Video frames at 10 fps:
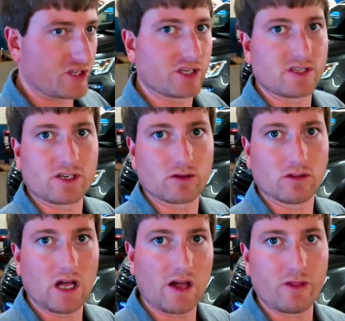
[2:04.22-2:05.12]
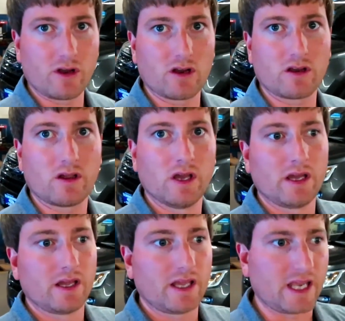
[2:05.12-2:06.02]
which is your leather,
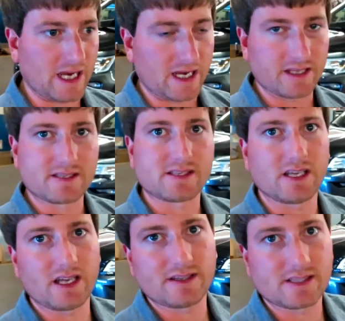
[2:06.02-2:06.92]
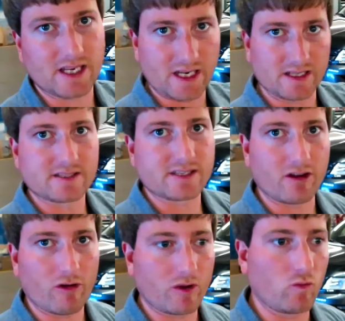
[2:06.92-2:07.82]
heated seats, heated
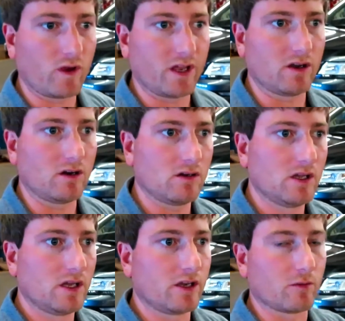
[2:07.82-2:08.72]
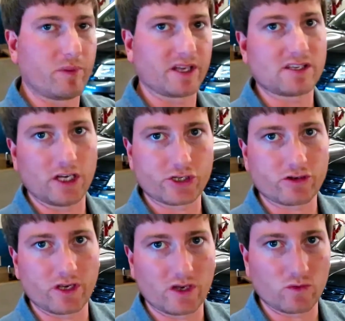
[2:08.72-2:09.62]
steering wheel, your big
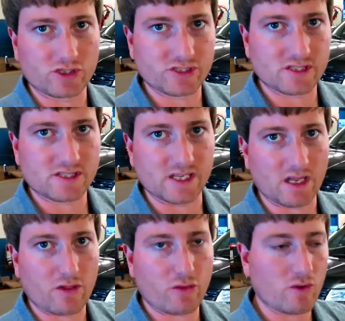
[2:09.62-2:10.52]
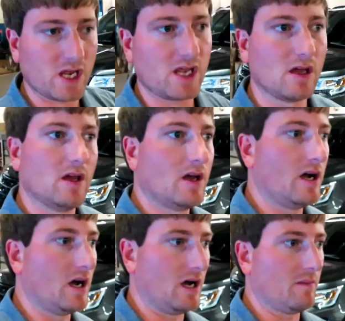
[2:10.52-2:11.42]
touchscreen, which is the Sync 3,
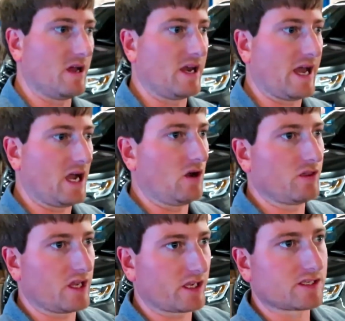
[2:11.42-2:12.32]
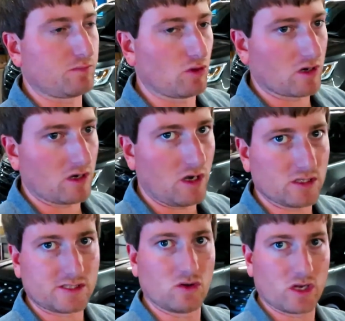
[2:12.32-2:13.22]
and now in the Explorer
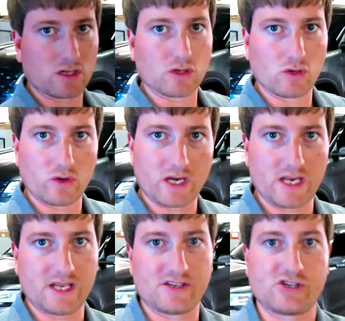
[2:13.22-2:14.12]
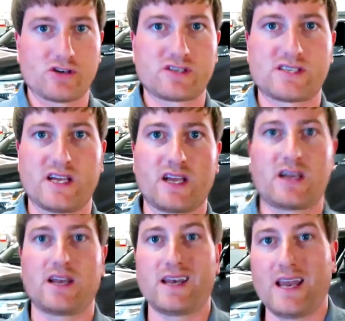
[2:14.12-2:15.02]
also included is your Sync
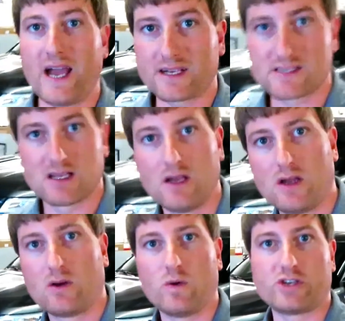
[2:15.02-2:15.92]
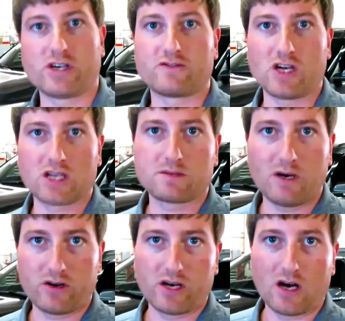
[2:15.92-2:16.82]
Connect, which I've talked
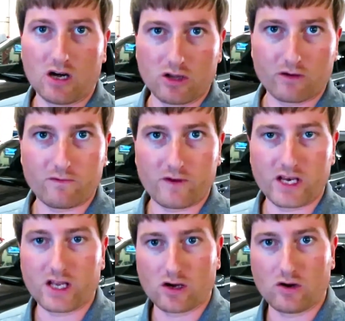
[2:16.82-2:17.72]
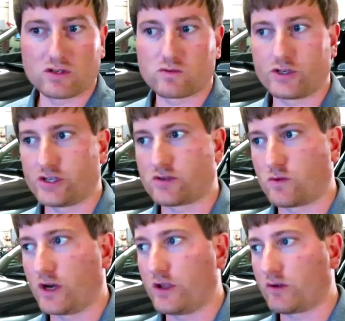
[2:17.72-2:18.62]
about in other videos, which is
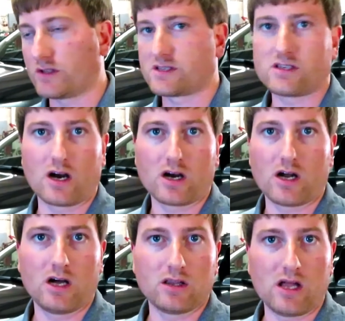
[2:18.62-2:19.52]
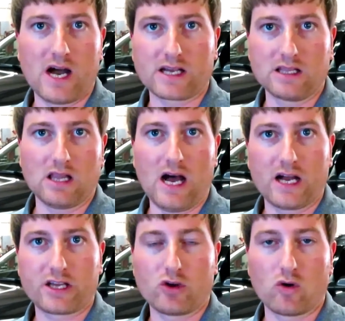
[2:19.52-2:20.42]
where you can start, unlock, and
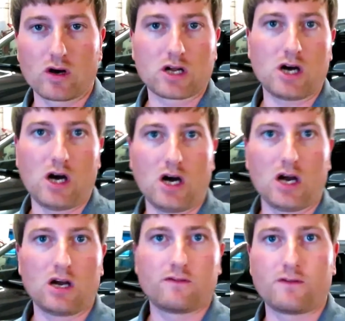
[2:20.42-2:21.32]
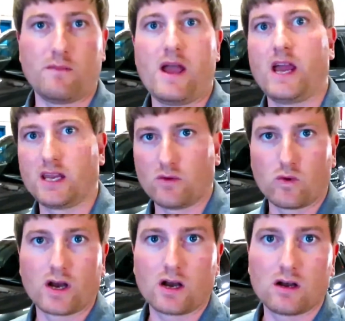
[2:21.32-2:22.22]
lock your car from
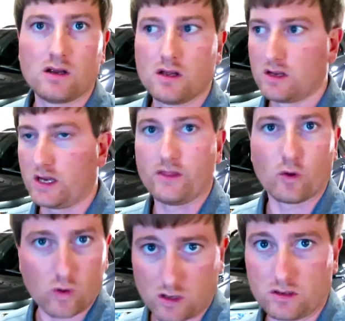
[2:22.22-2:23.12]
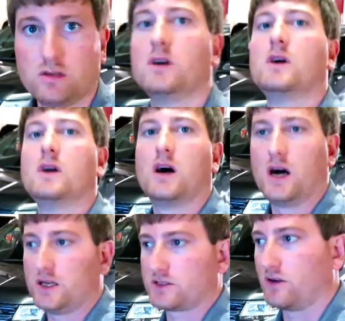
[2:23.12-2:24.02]
anywhere in the world.
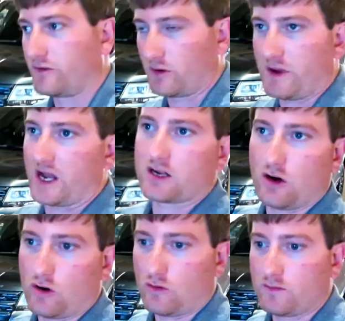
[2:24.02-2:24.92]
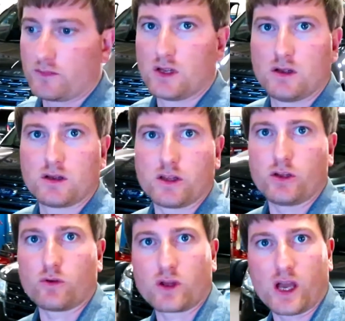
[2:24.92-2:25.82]
So if you're back home,
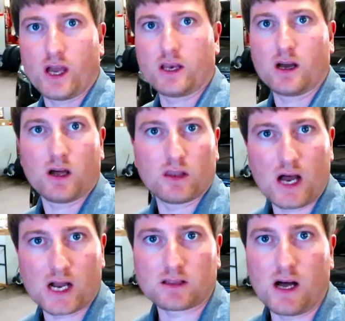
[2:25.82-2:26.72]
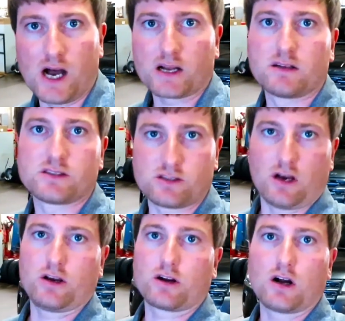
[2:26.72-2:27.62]
you can unlock, lock,
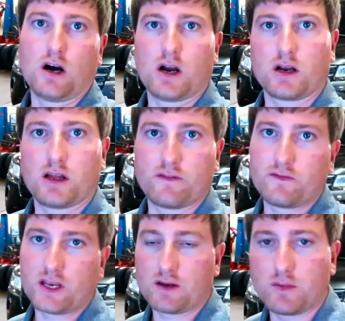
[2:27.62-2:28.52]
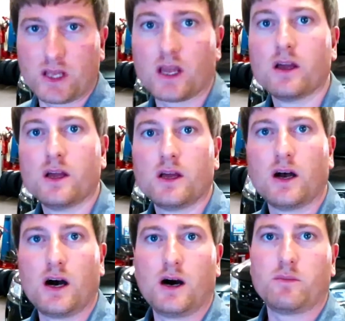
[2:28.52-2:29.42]
start your car if need be.
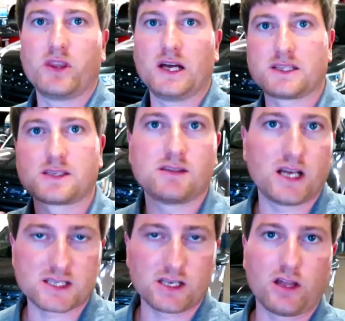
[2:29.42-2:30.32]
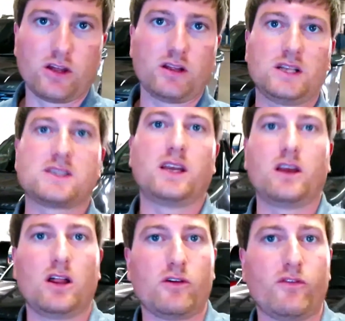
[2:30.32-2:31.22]
But that's
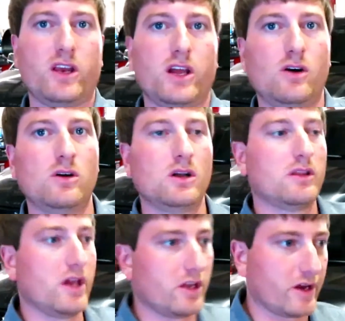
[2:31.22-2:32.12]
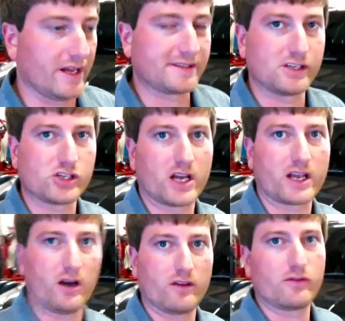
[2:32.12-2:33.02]
another video that you guys can
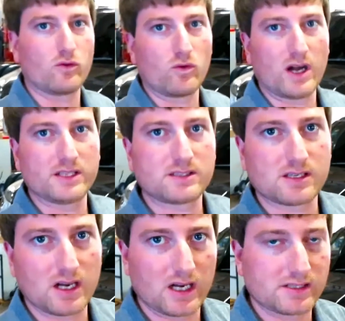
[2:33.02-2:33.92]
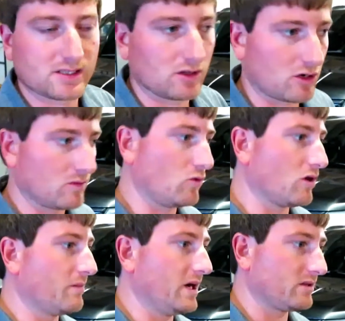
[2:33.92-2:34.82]
check out if you want to learn
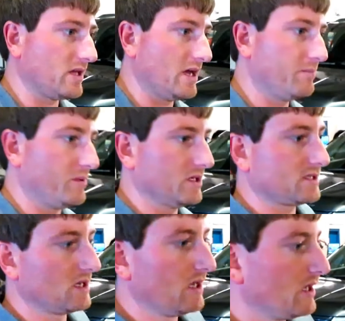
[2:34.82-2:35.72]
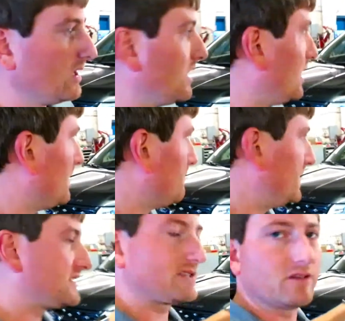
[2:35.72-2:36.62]
more about that. But
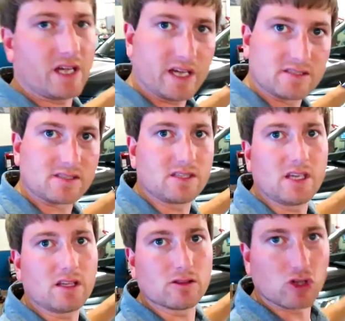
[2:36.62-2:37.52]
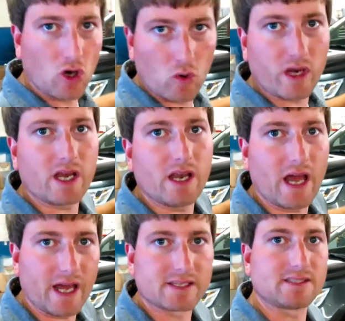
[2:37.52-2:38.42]
basically, it's the loaded
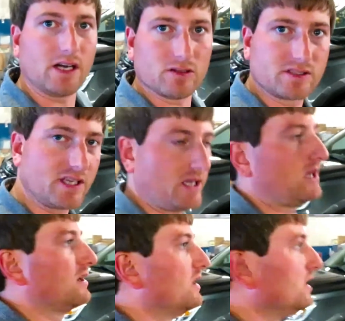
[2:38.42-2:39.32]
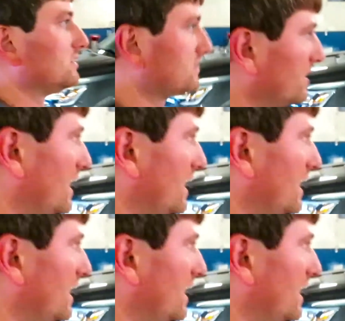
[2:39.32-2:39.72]
XLT. So